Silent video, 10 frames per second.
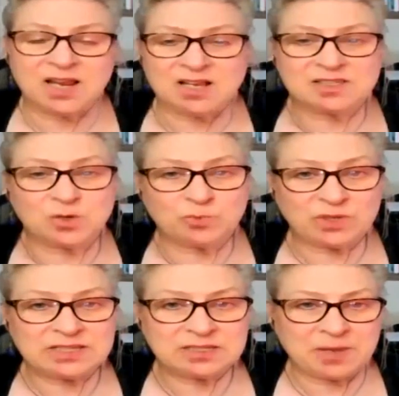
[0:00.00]
So it
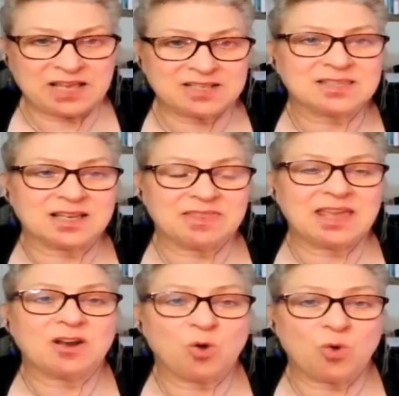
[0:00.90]
really depends on that
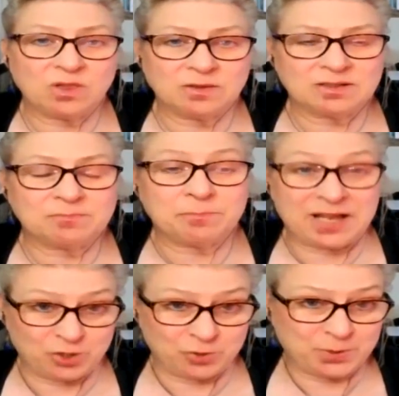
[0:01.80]
whole
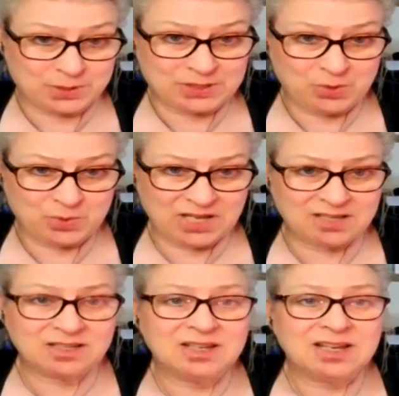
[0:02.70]
buyer persona
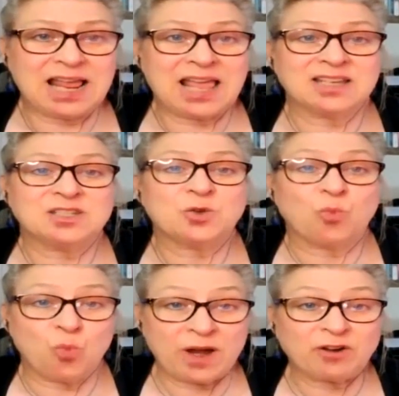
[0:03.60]
and
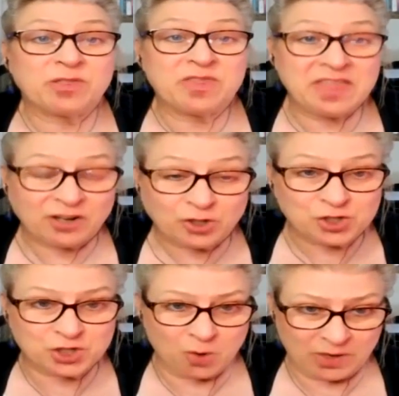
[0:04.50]
where they're
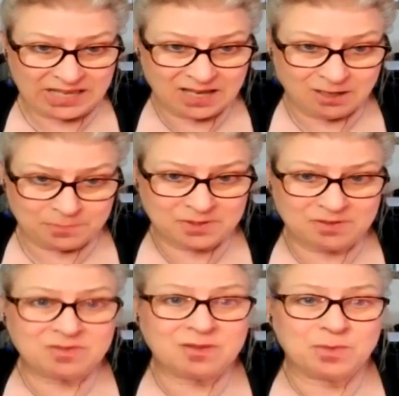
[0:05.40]
showing up
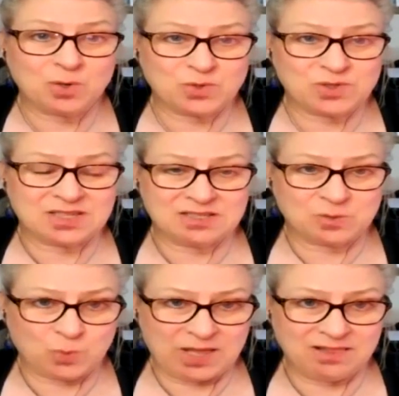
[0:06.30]
the most as
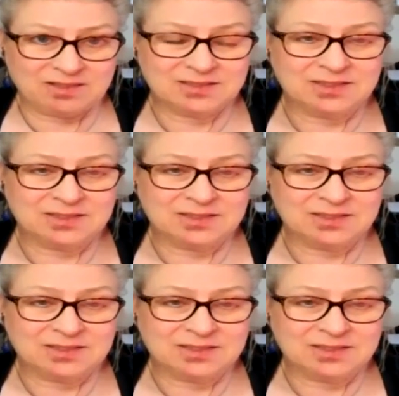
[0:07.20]
well